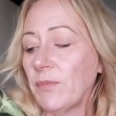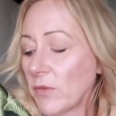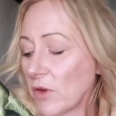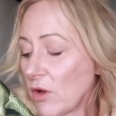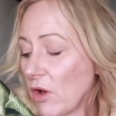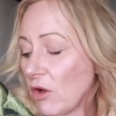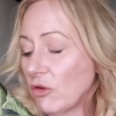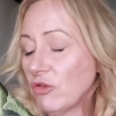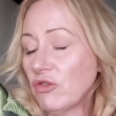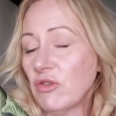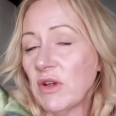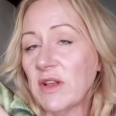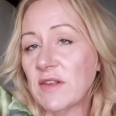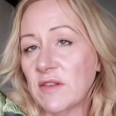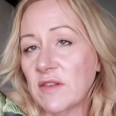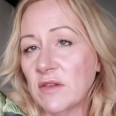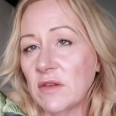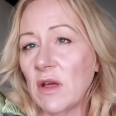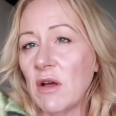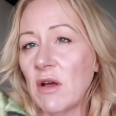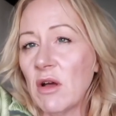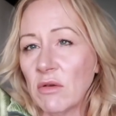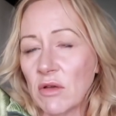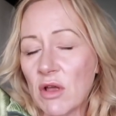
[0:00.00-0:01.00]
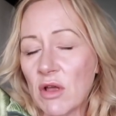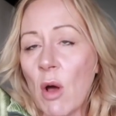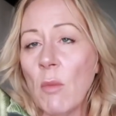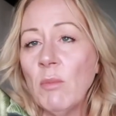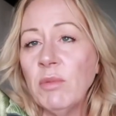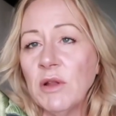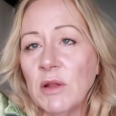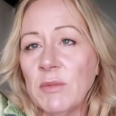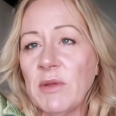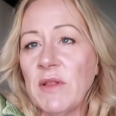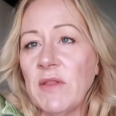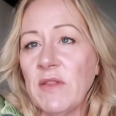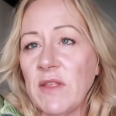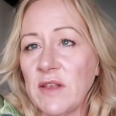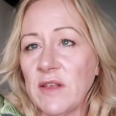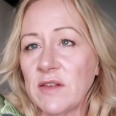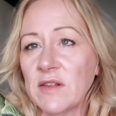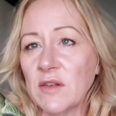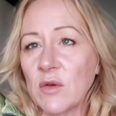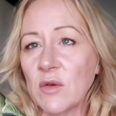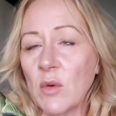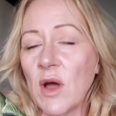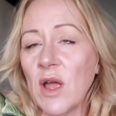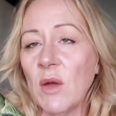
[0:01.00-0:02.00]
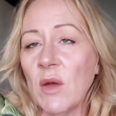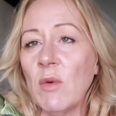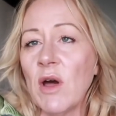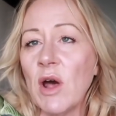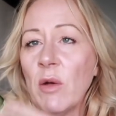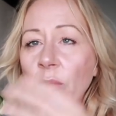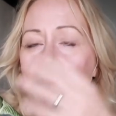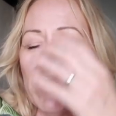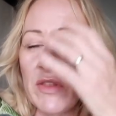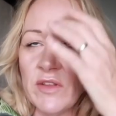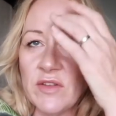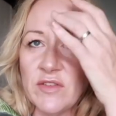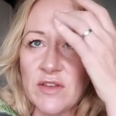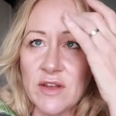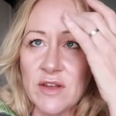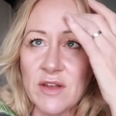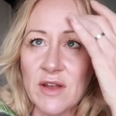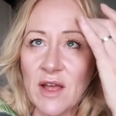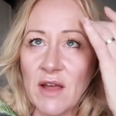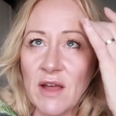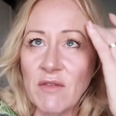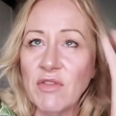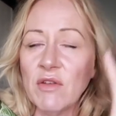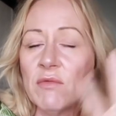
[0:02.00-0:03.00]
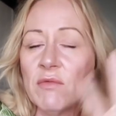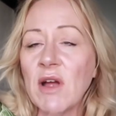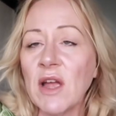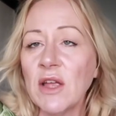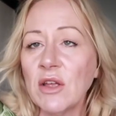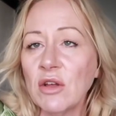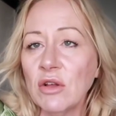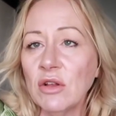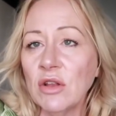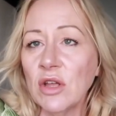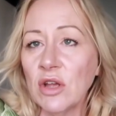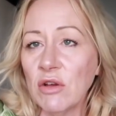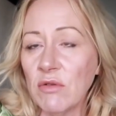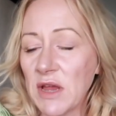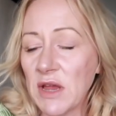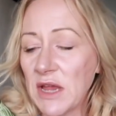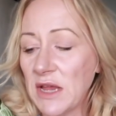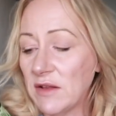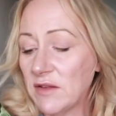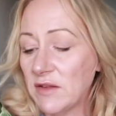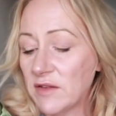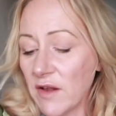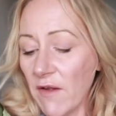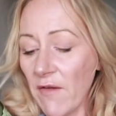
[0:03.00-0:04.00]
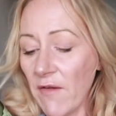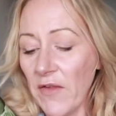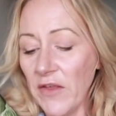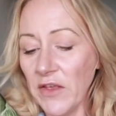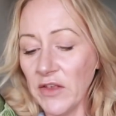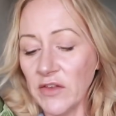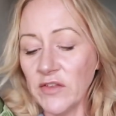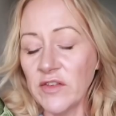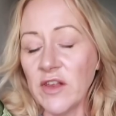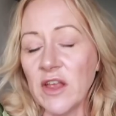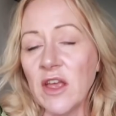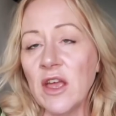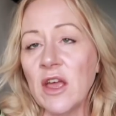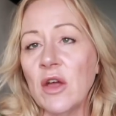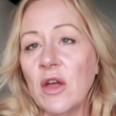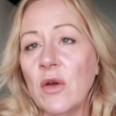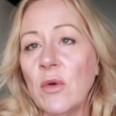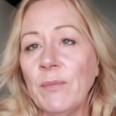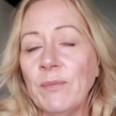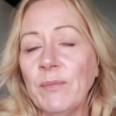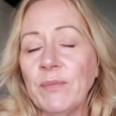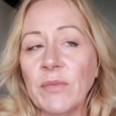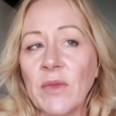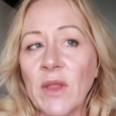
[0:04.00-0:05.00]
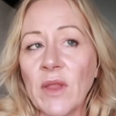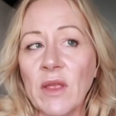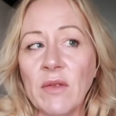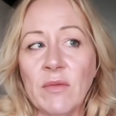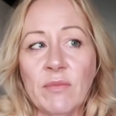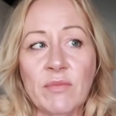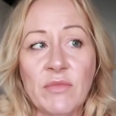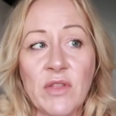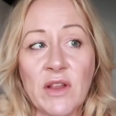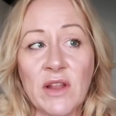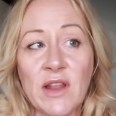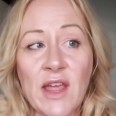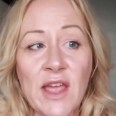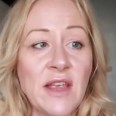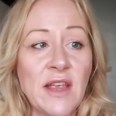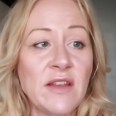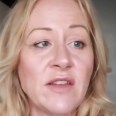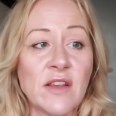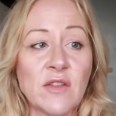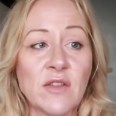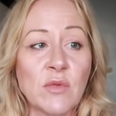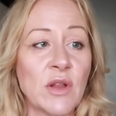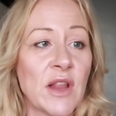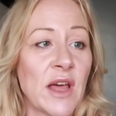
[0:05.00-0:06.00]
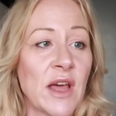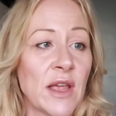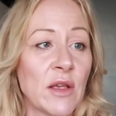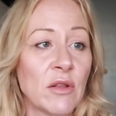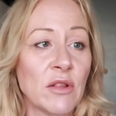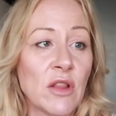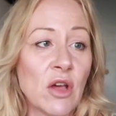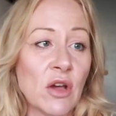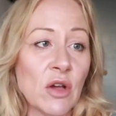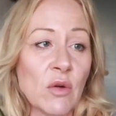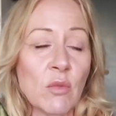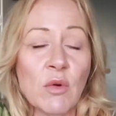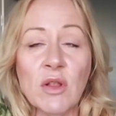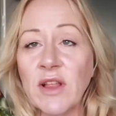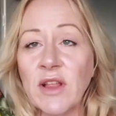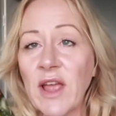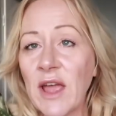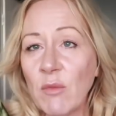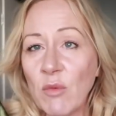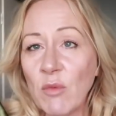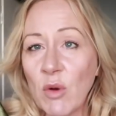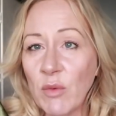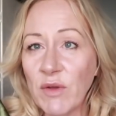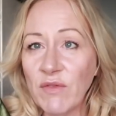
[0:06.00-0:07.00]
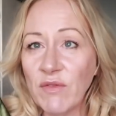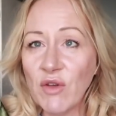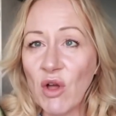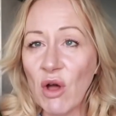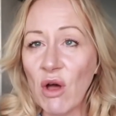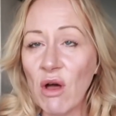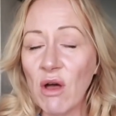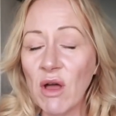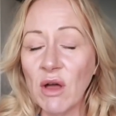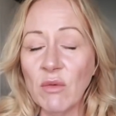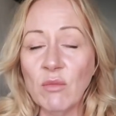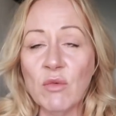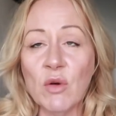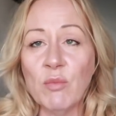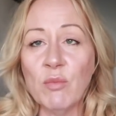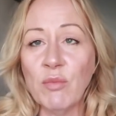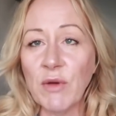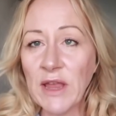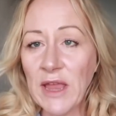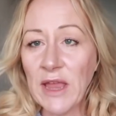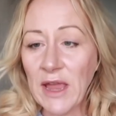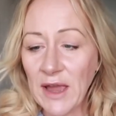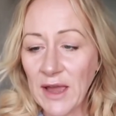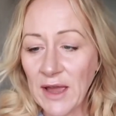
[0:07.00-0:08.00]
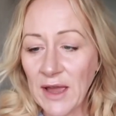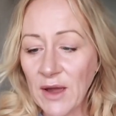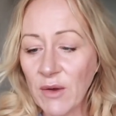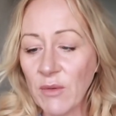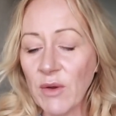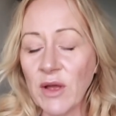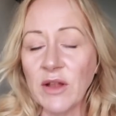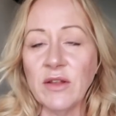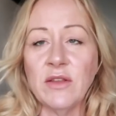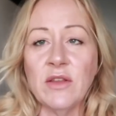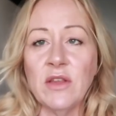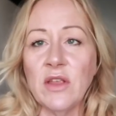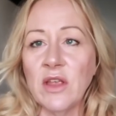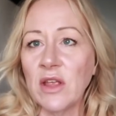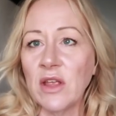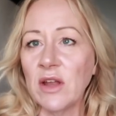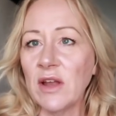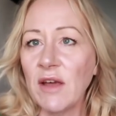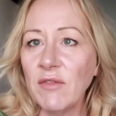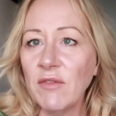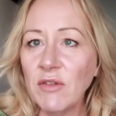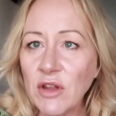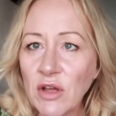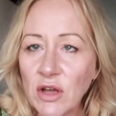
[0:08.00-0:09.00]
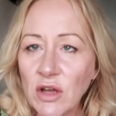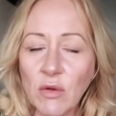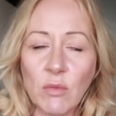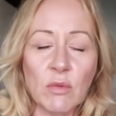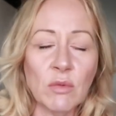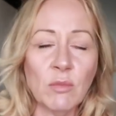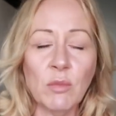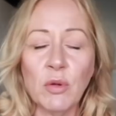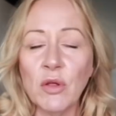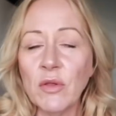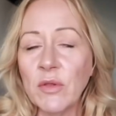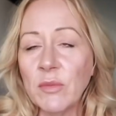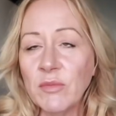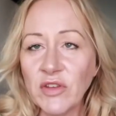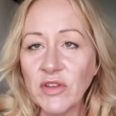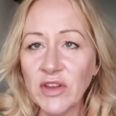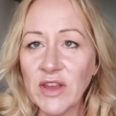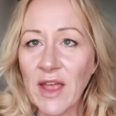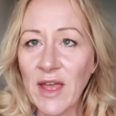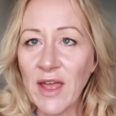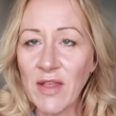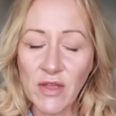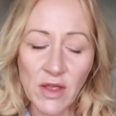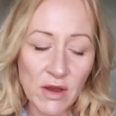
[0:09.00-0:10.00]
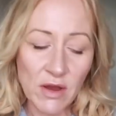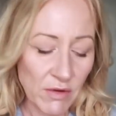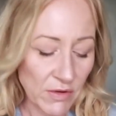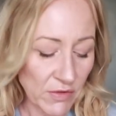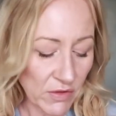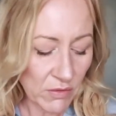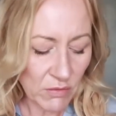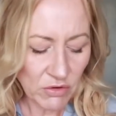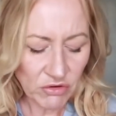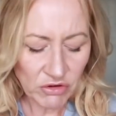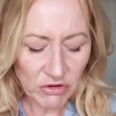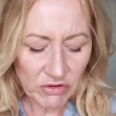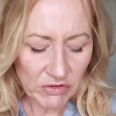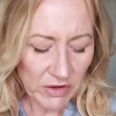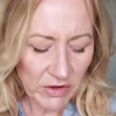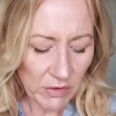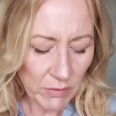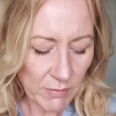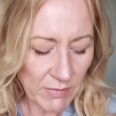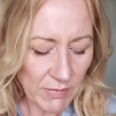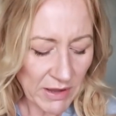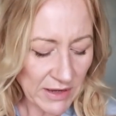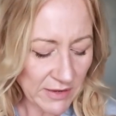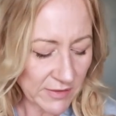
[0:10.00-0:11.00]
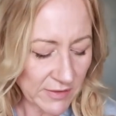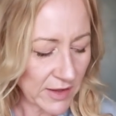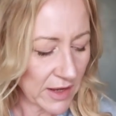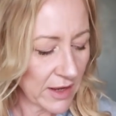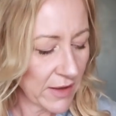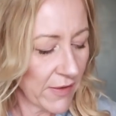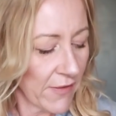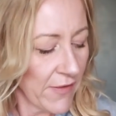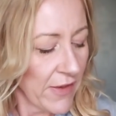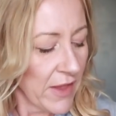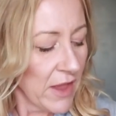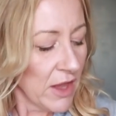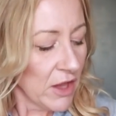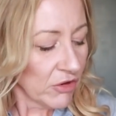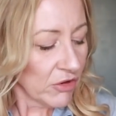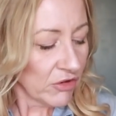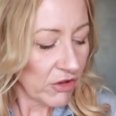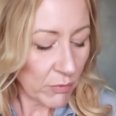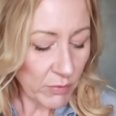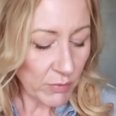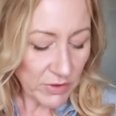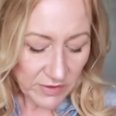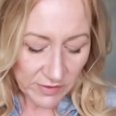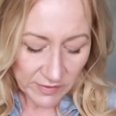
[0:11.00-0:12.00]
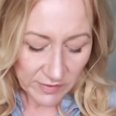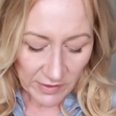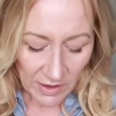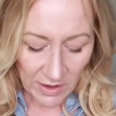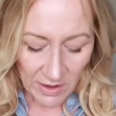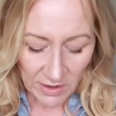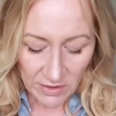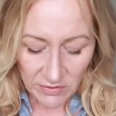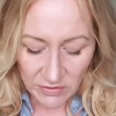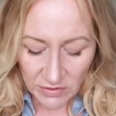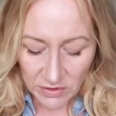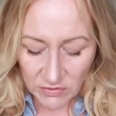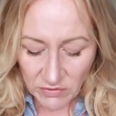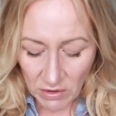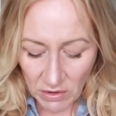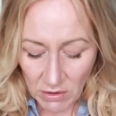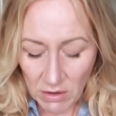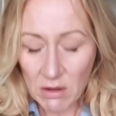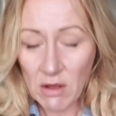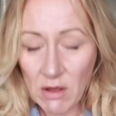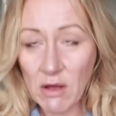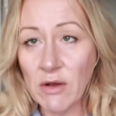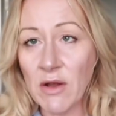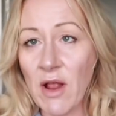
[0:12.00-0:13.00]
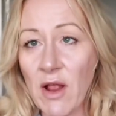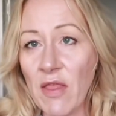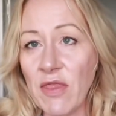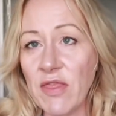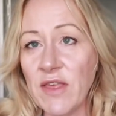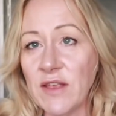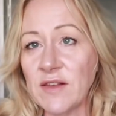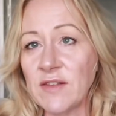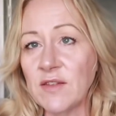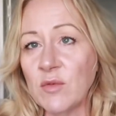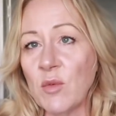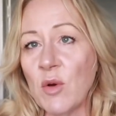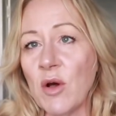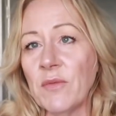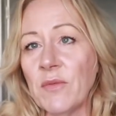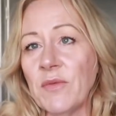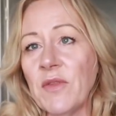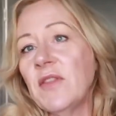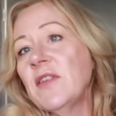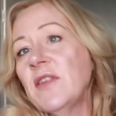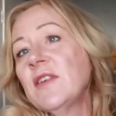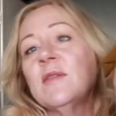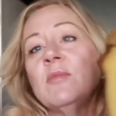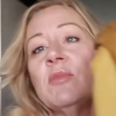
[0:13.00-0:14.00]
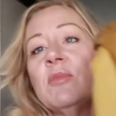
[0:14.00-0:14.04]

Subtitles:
contrast or complement this quite well, but they didn't have the right colour greens. So the ladies were like, look, we'll get what we've got and we'll bring it out and you can have a look and we'll put them together, and they were just so amazing. So we decided on this one, this